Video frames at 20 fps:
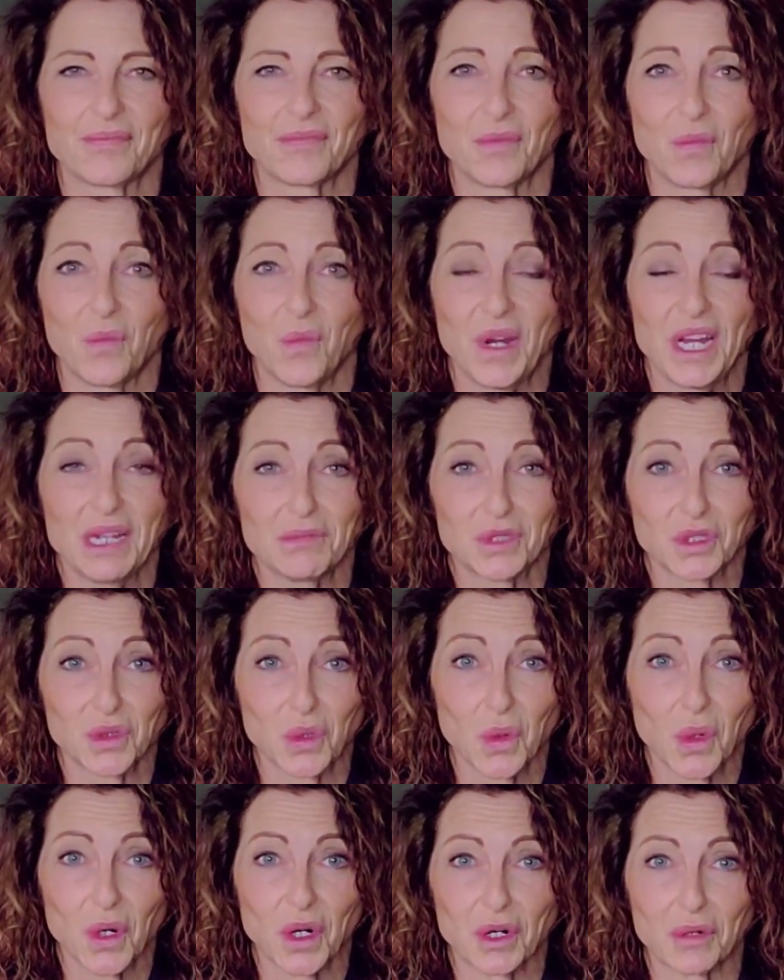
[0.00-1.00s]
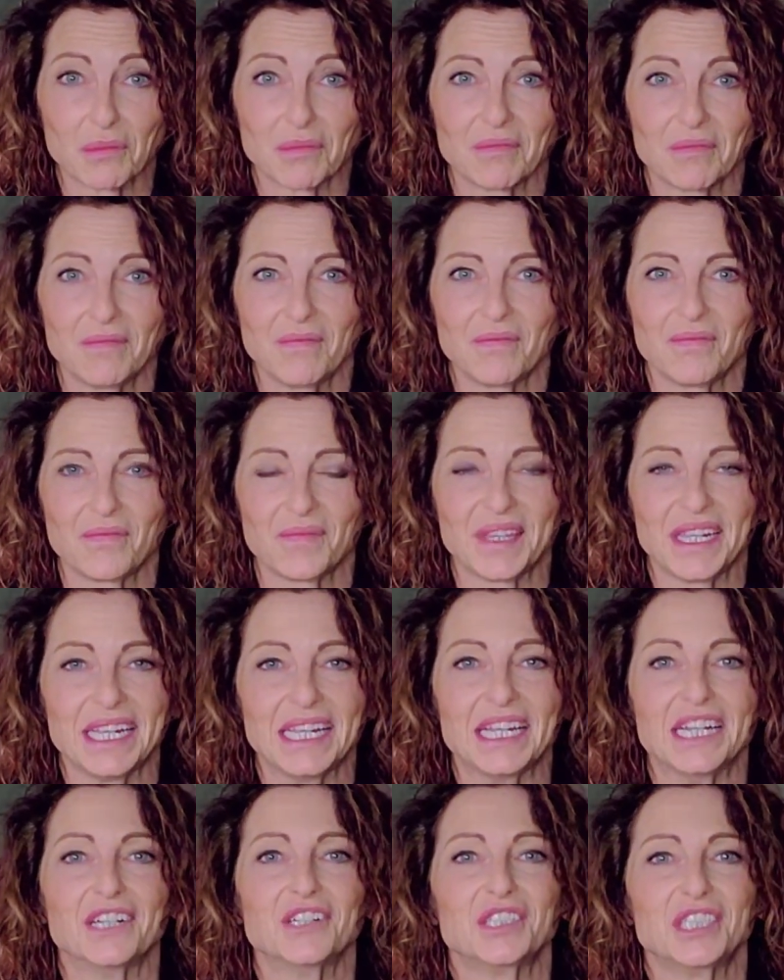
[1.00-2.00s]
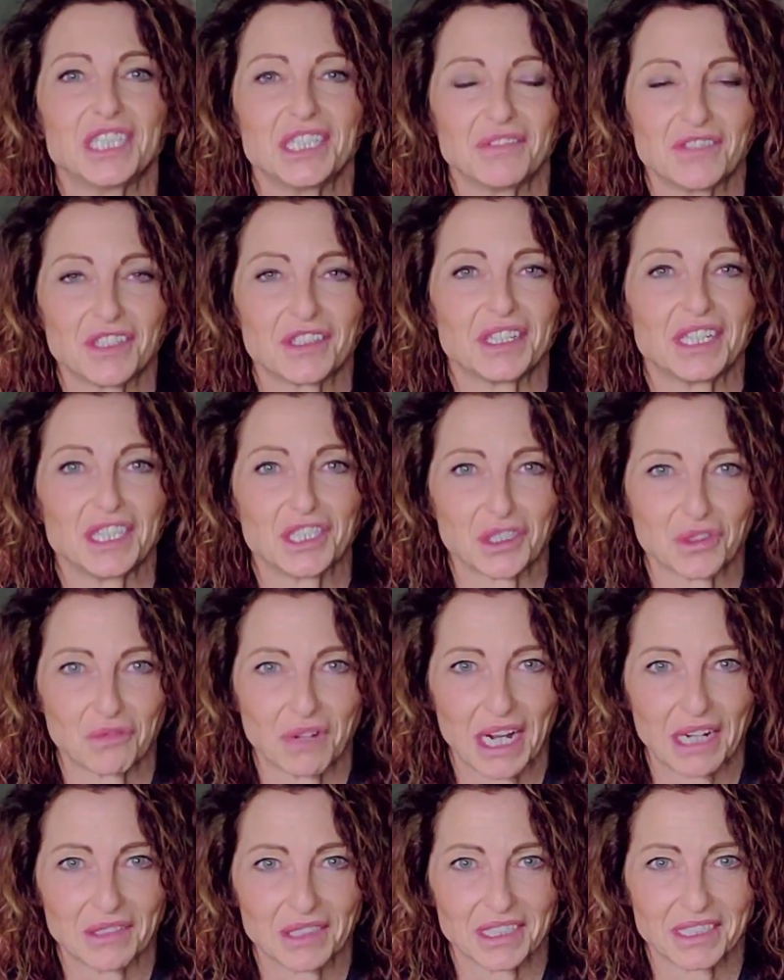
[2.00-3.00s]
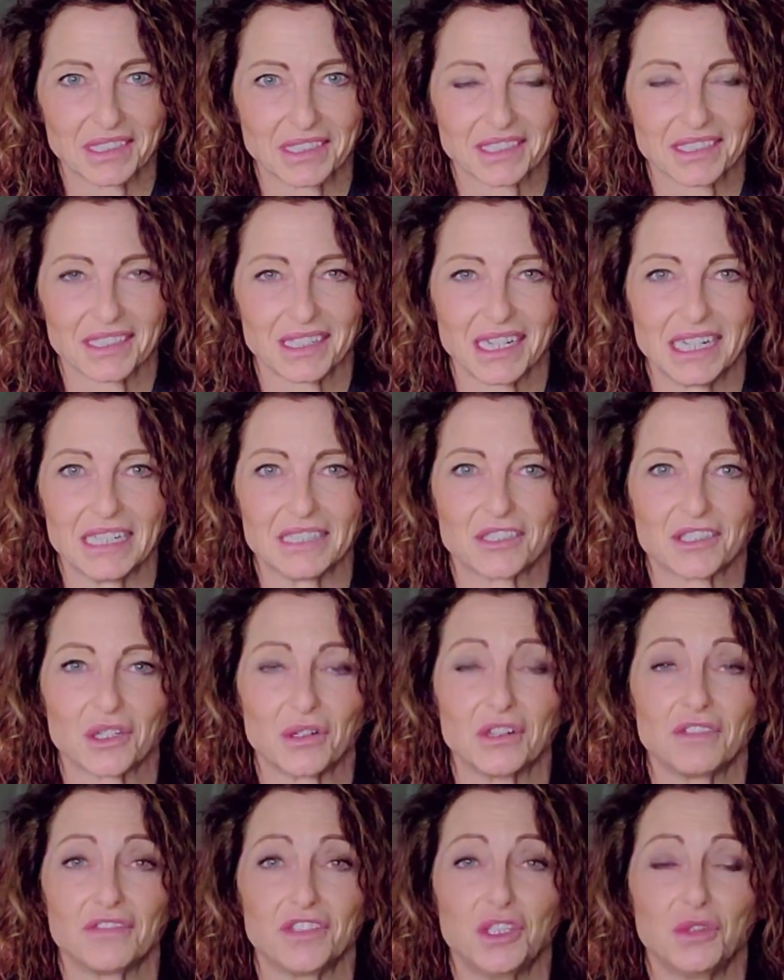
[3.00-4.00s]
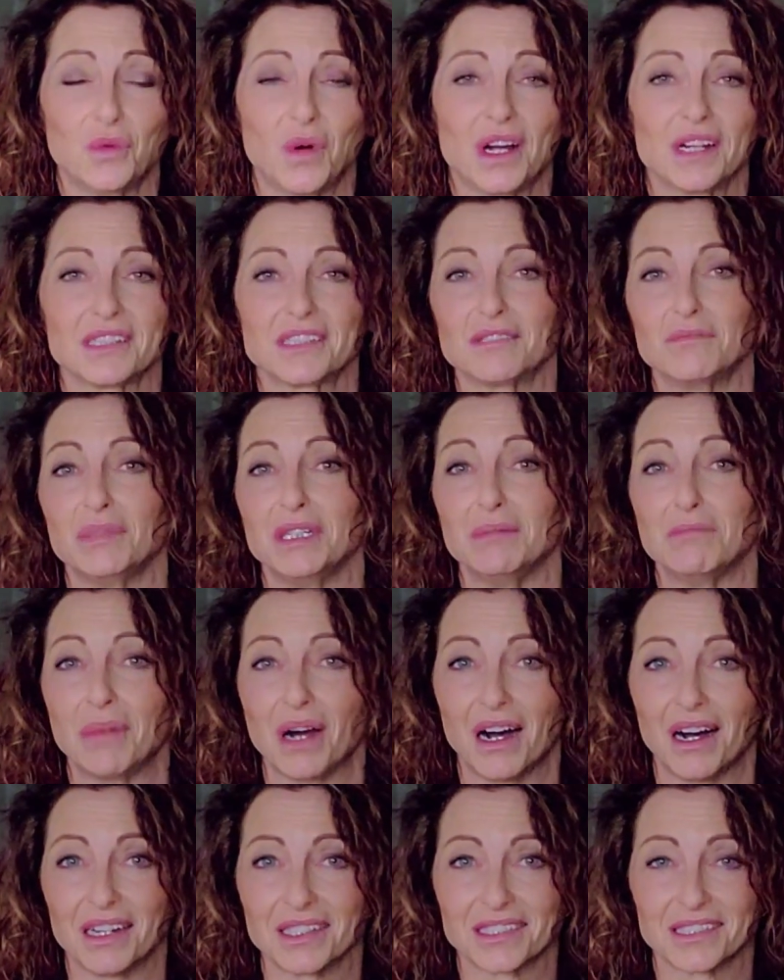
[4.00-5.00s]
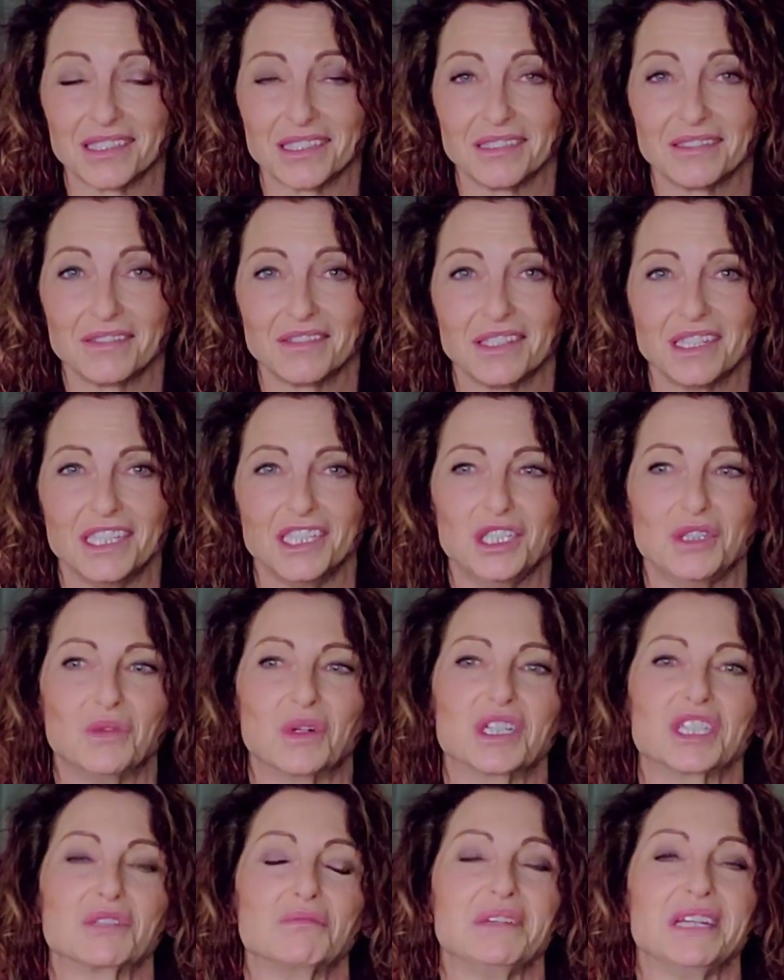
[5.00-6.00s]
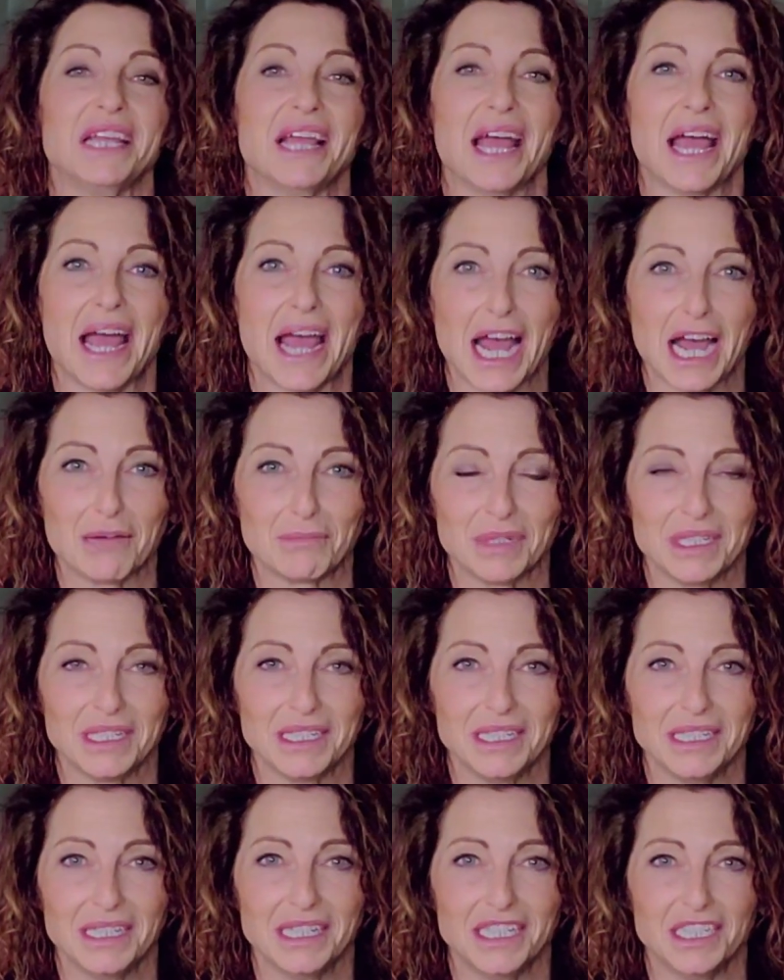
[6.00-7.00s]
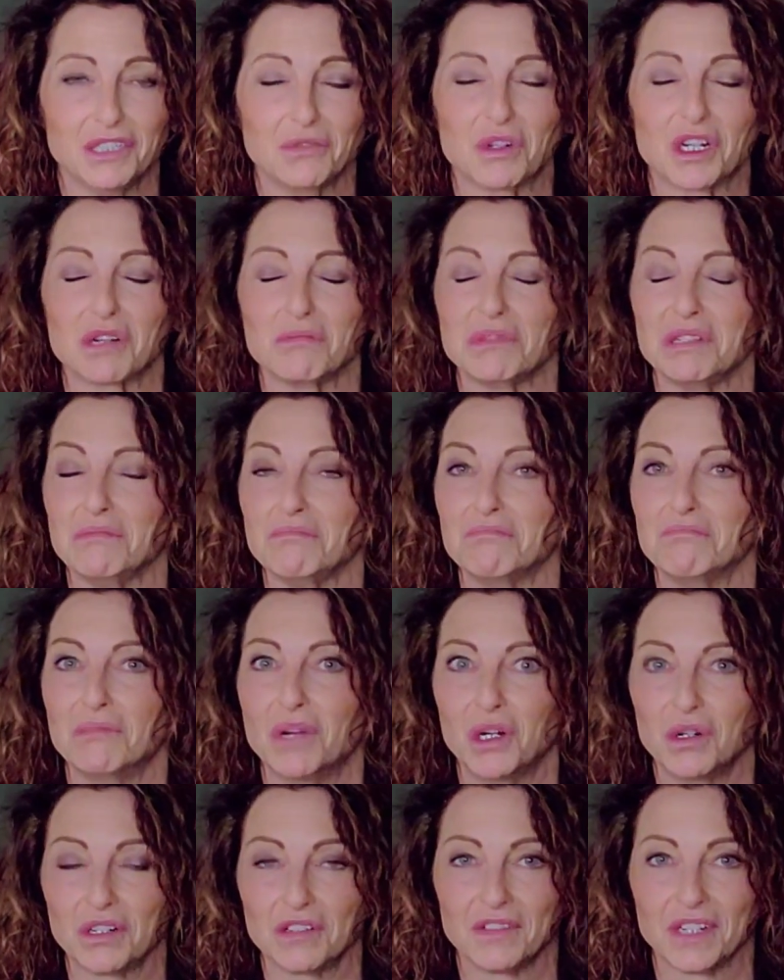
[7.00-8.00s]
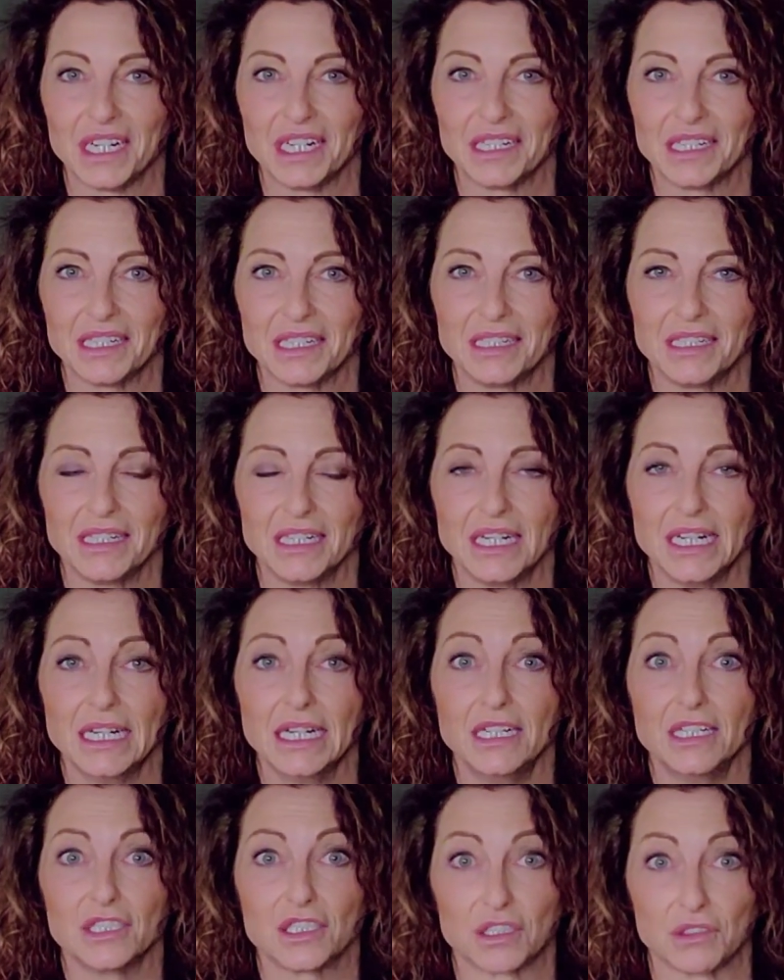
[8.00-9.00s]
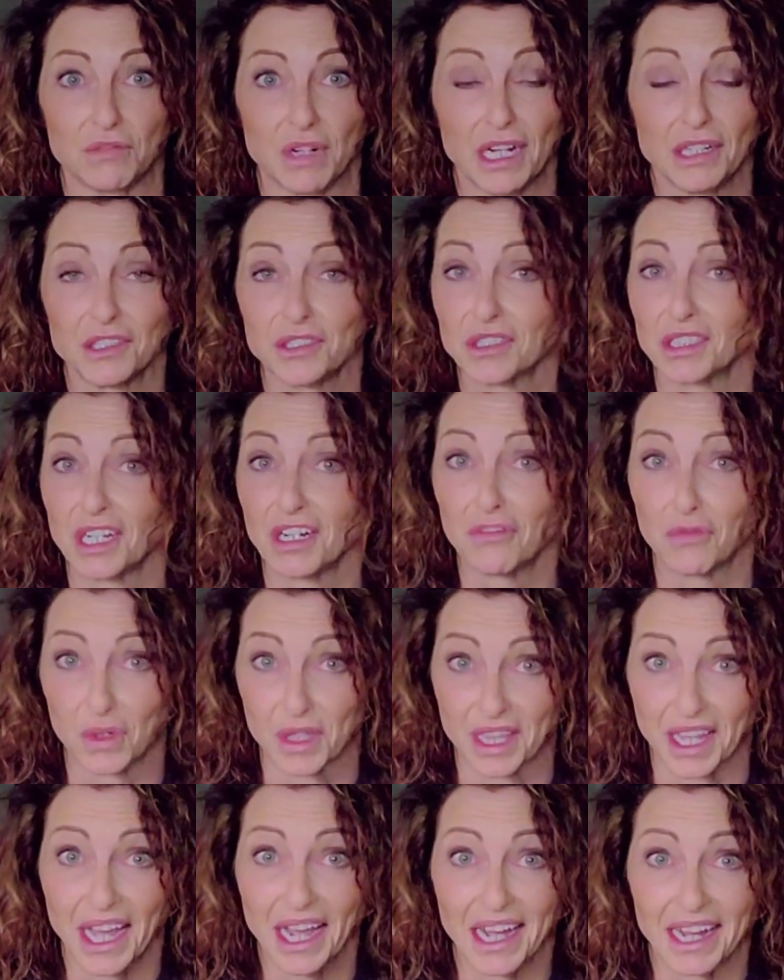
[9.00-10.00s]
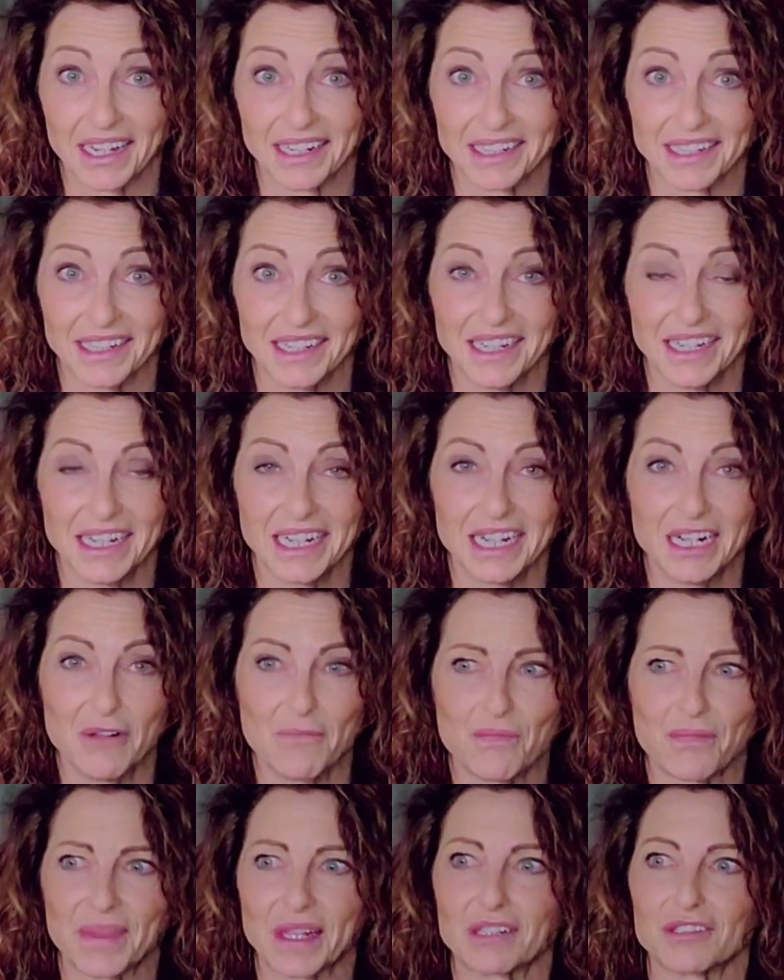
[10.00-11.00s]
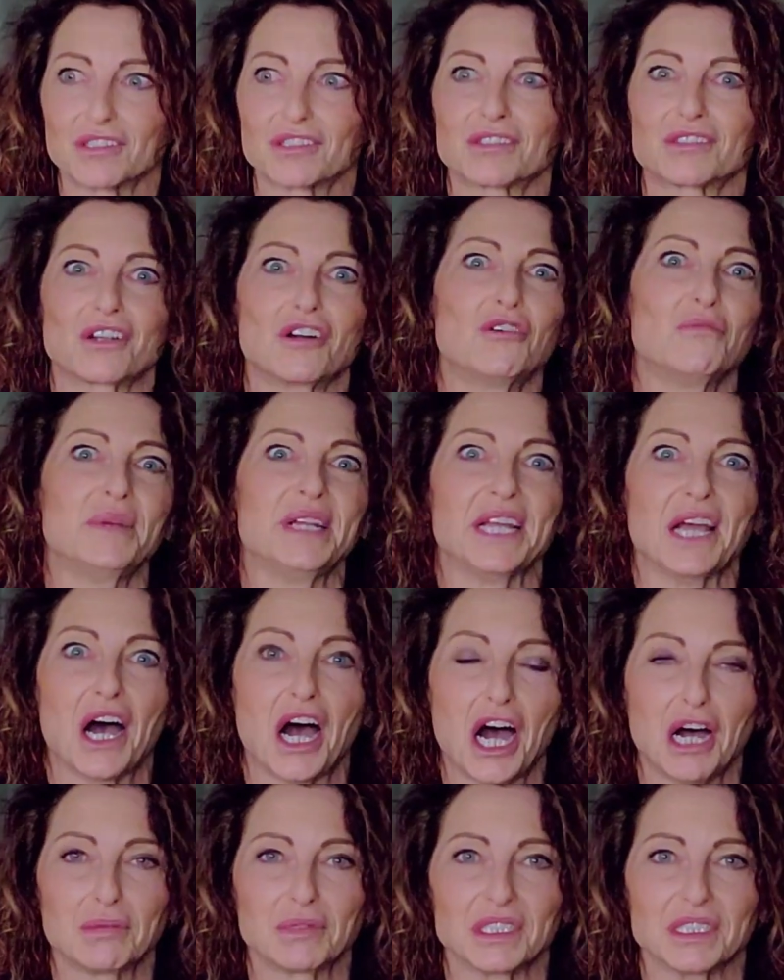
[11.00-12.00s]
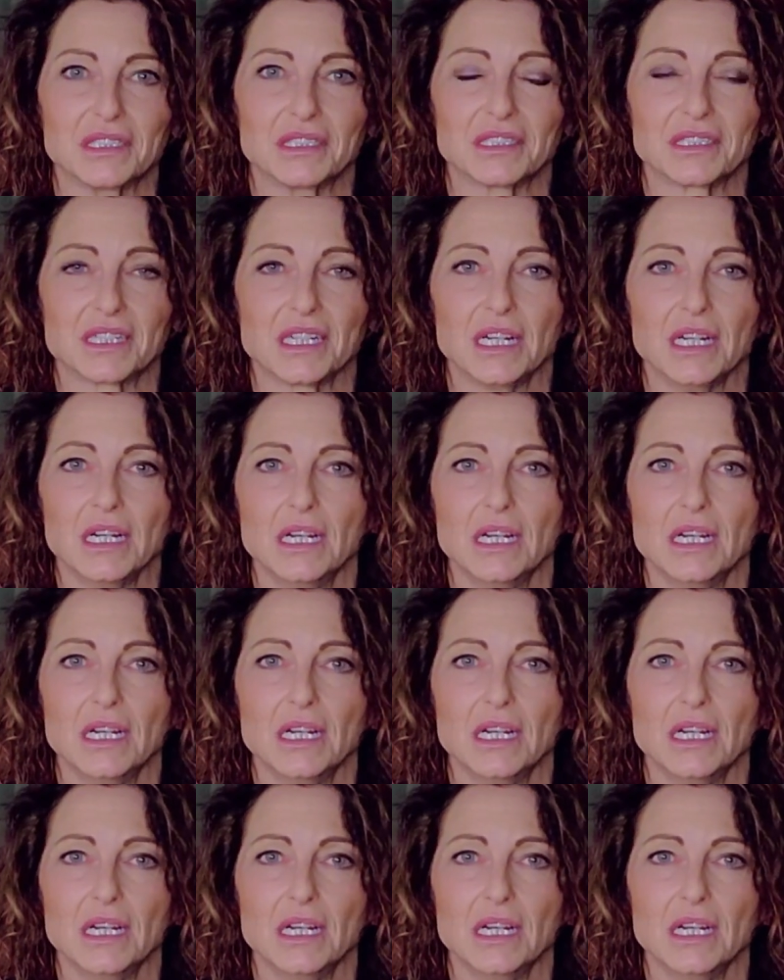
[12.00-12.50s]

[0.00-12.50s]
We absorb the energy of the things around us. And so if you want to be positive and you want to be happy and you want to be motivated, surround yourself with that. There's so many options.